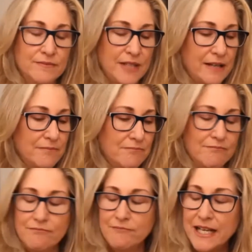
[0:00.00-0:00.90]
Like,
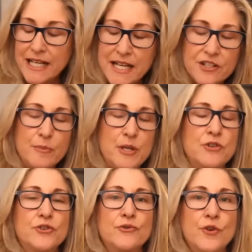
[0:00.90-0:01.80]
that needs to be
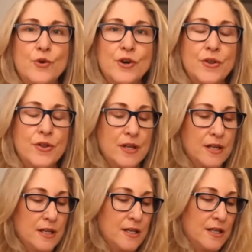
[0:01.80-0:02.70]
your true north.
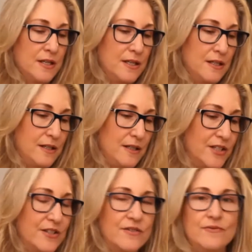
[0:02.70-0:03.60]

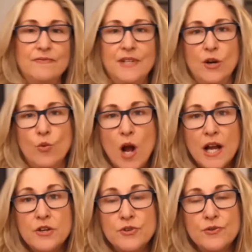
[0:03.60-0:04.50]
It's, why
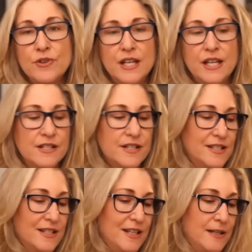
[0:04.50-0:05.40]
you do
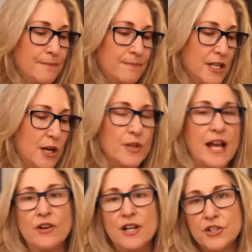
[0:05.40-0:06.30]
things.
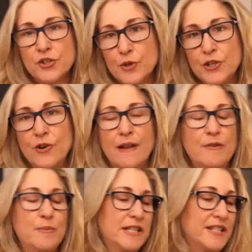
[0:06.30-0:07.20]
Without a customer, you don't have
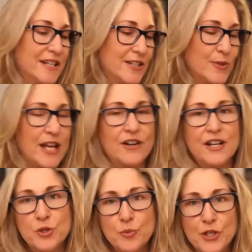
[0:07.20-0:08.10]
a business. Without a
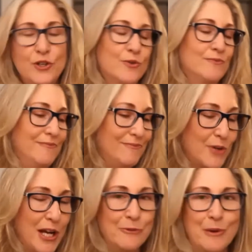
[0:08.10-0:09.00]
customer, you don't
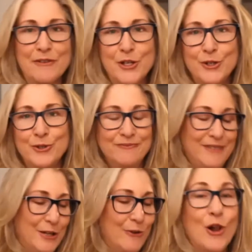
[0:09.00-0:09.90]
bring in revenue,
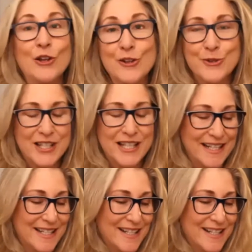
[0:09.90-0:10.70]
all of those things.